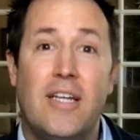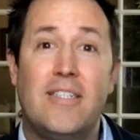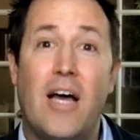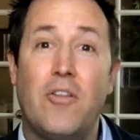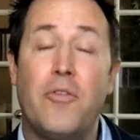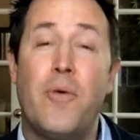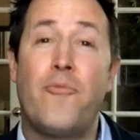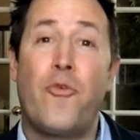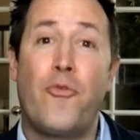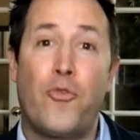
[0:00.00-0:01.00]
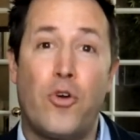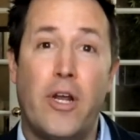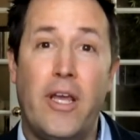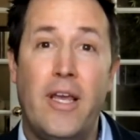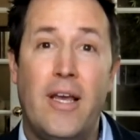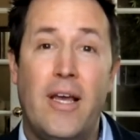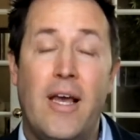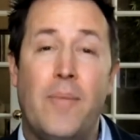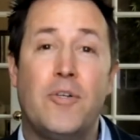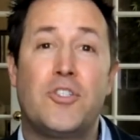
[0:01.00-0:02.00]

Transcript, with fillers: Download them for free. I'm gonna